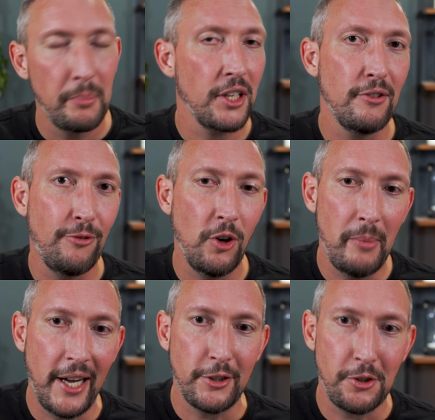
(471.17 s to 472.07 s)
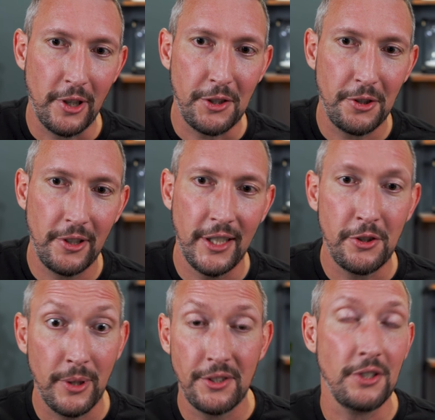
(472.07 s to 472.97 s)
but in the format, structure, and
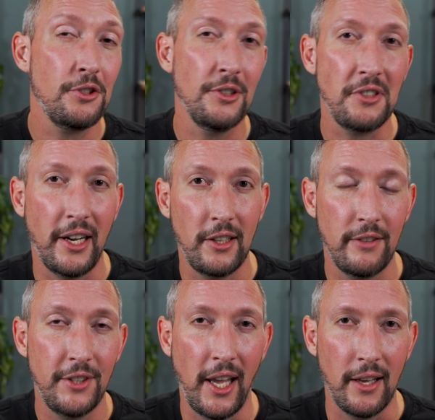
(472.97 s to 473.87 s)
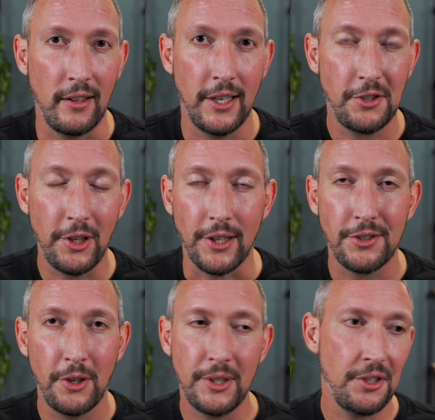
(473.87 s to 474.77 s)
transitional style of the analyzed
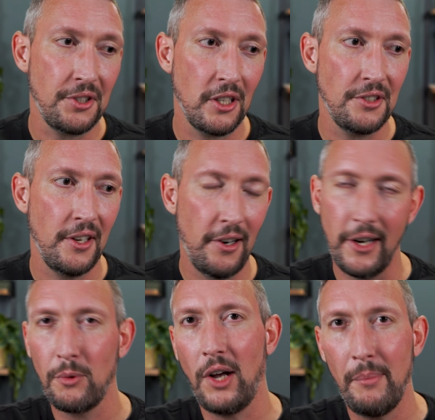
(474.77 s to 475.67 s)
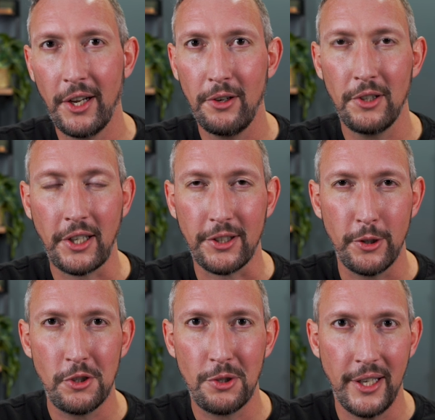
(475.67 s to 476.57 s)
hooks. So it's just going to say, all right, well, I'm going to go look at
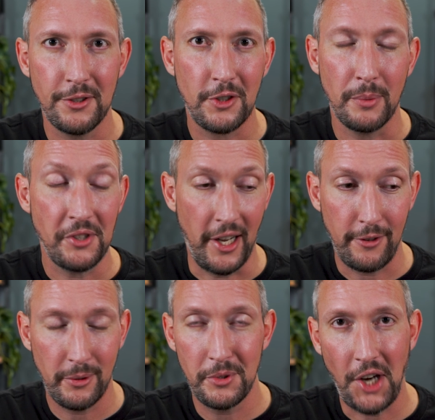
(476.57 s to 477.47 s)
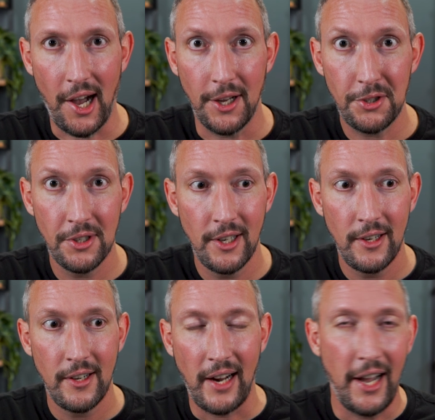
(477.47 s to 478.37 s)
those transcripts now from Josh.
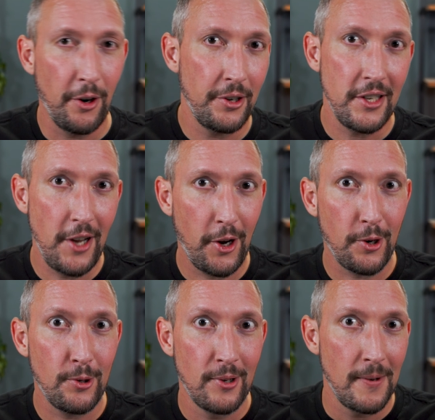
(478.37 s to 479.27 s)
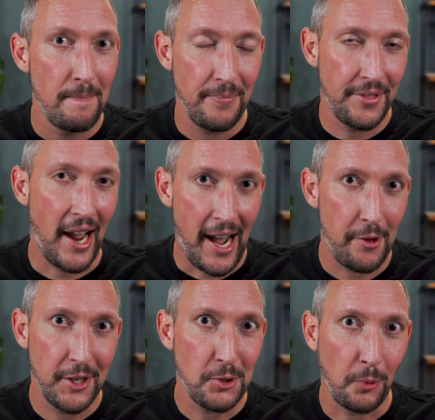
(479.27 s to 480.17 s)
I already know how this